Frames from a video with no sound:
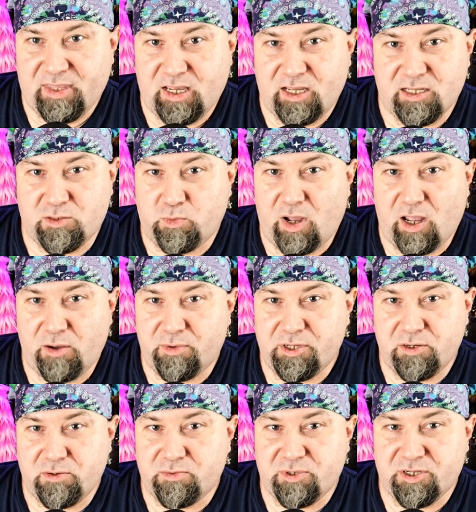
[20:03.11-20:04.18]
Because why would
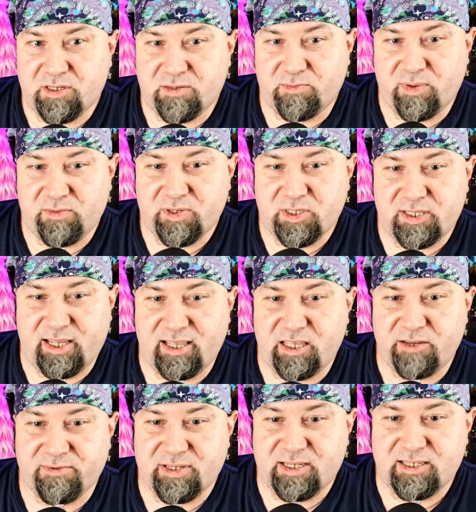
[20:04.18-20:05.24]
you just be
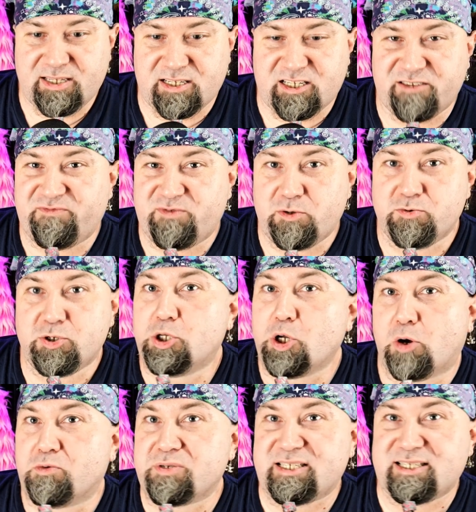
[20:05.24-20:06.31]
slightly resistant if you
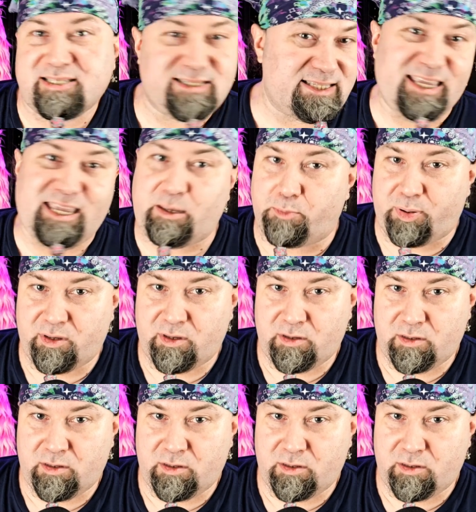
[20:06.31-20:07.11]
don't sleep?